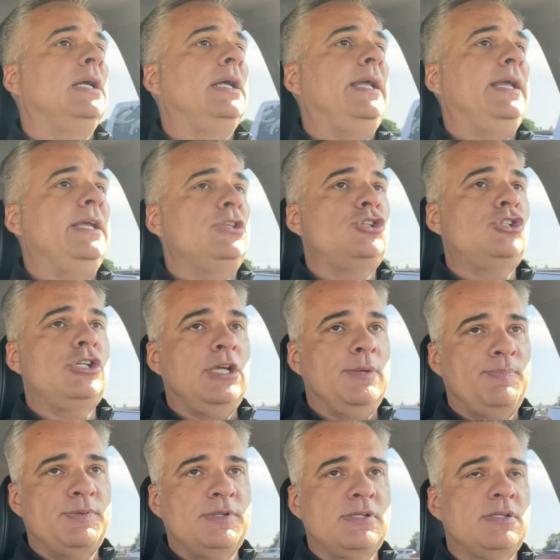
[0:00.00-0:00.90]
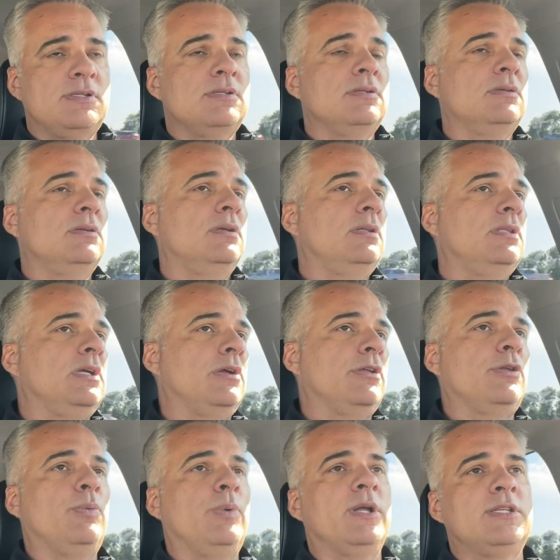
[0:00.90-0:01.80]
It chips. They're
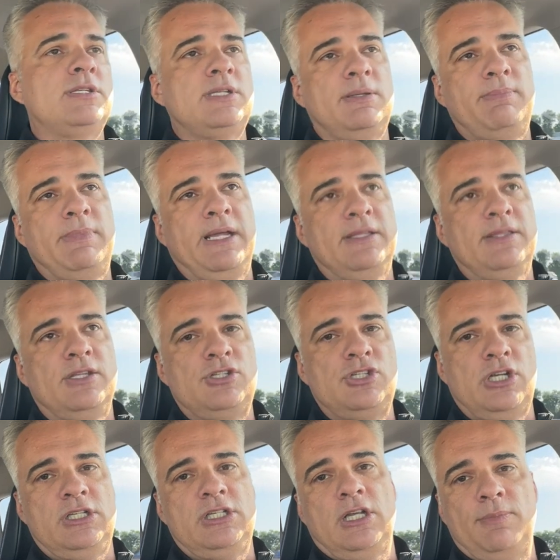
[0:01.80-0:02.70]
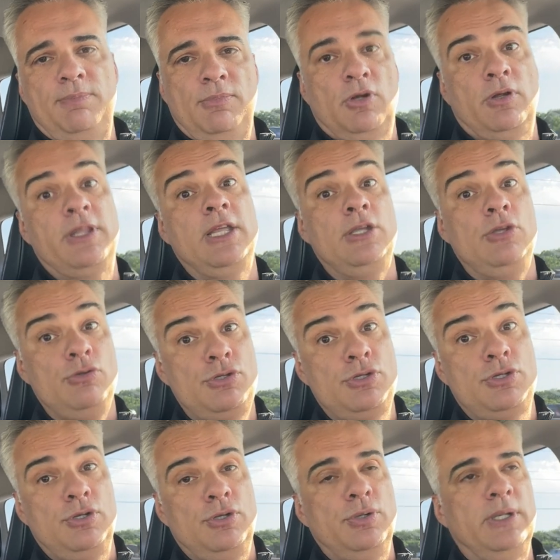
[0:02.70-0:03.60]
the ones that make the or they
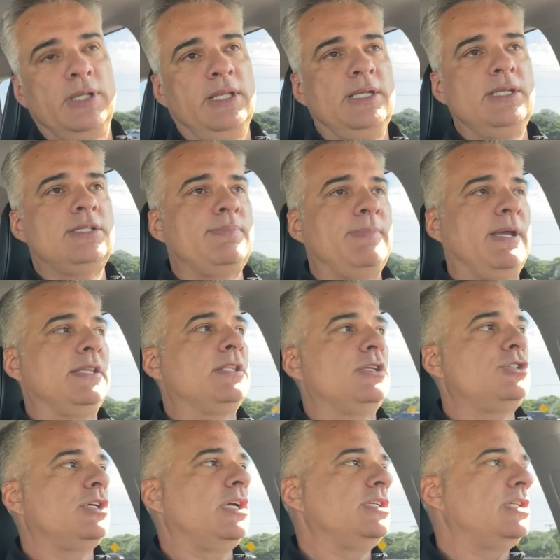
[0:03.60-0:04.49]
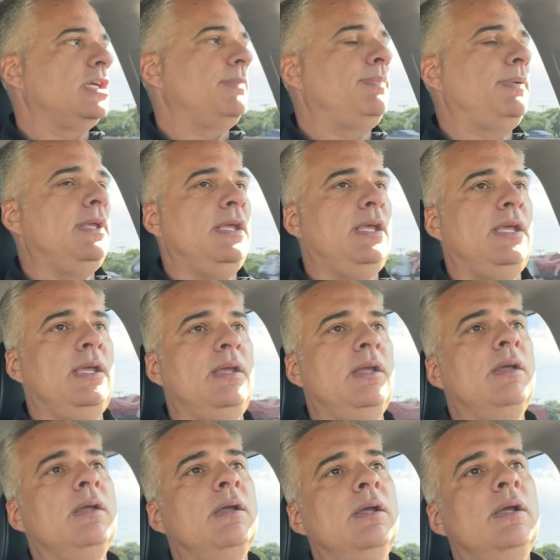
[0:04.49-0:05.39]
used to at least make the
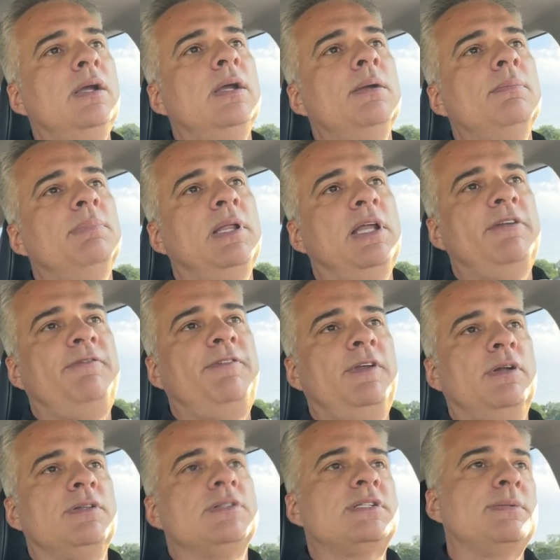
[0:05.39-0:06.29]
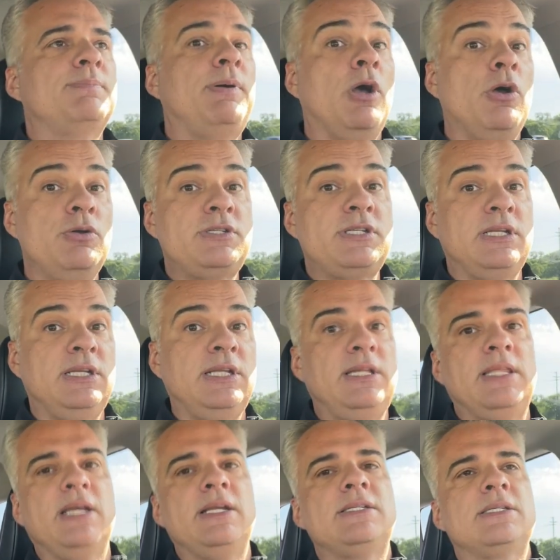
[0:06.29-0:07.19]
JJP playfield.
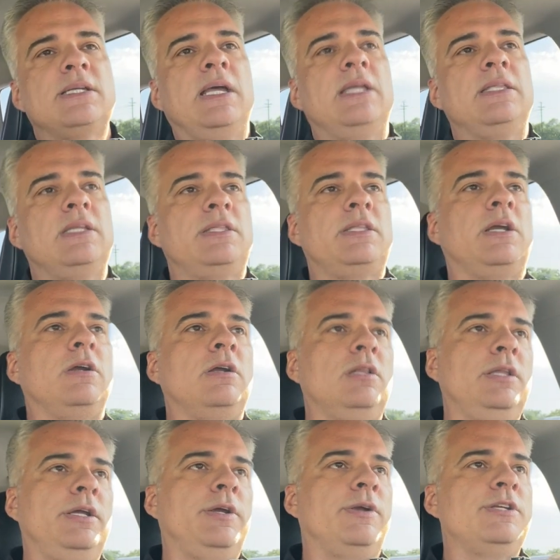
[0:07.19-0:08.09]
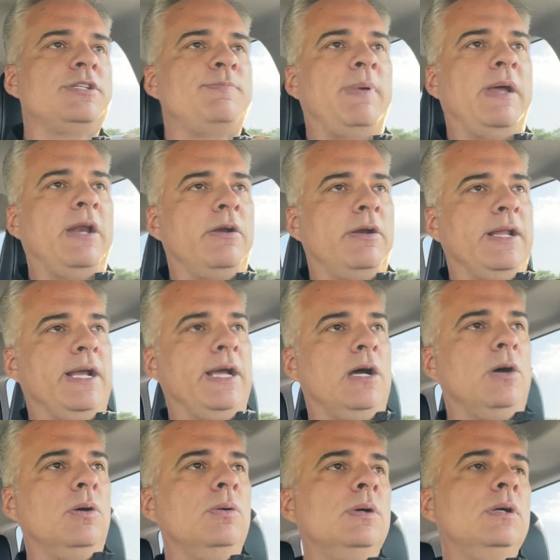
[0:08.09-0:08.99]
Supposedly they said that their clear is better now.